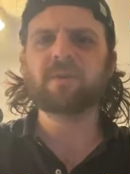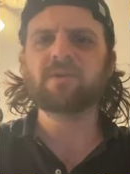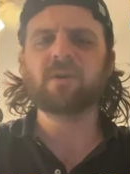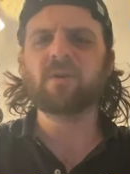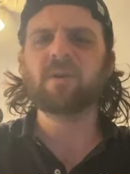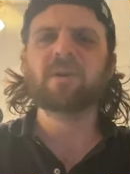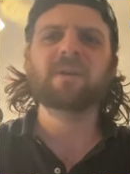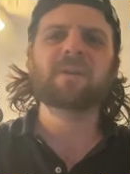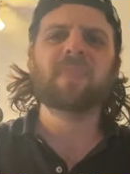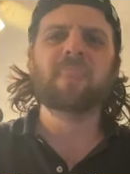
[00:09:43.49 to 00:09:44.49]
So
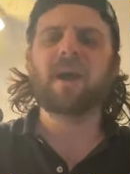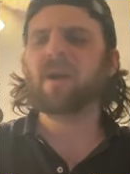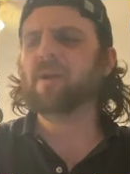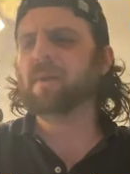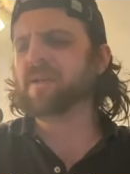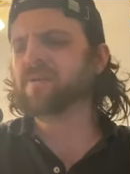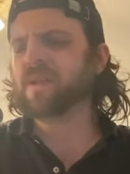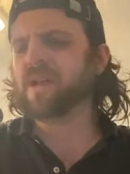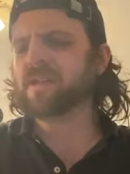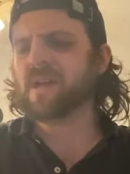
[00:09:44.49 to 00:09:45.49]
I don't know, man. I do a
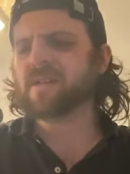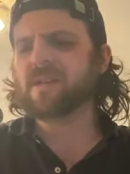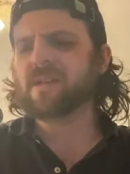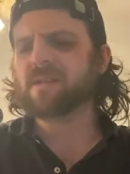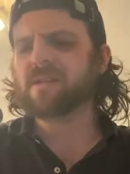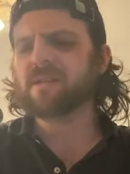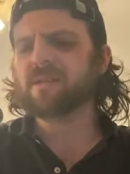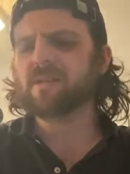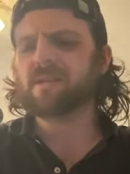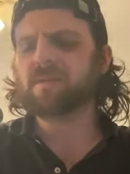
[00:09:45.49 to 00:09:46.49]
lot of toxic idiots,
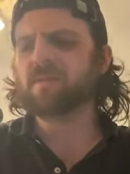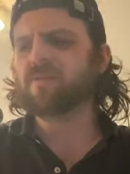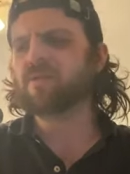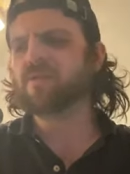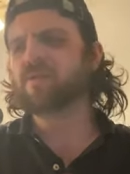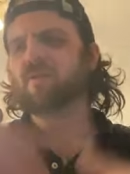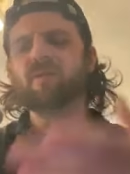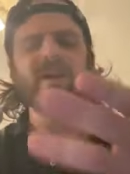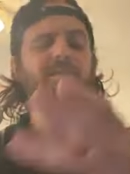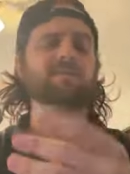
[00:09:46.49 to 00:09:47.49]
and these people just don't
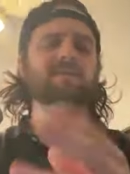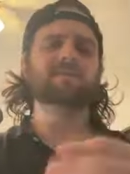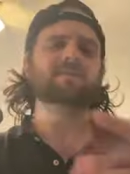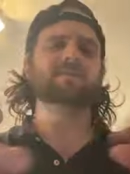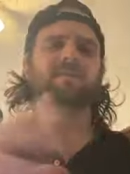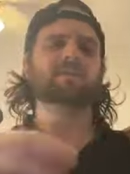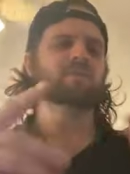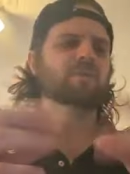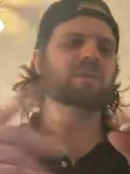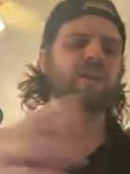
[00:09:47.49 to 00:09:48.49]
like me because I'm
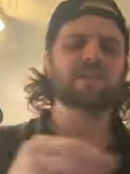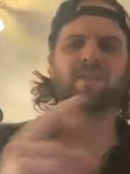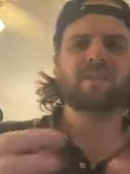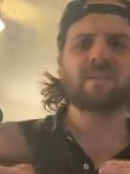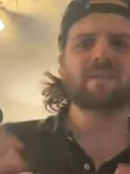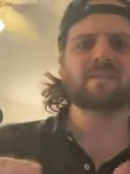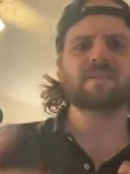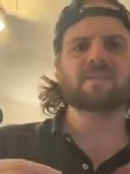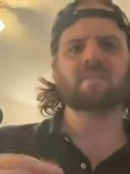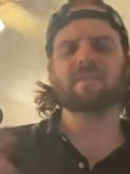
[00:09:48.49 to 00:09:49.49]
good at a lot of things and
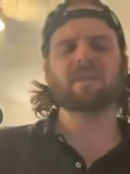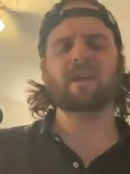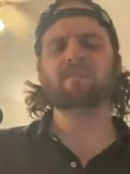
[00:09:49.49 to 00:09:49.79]
stuff like that.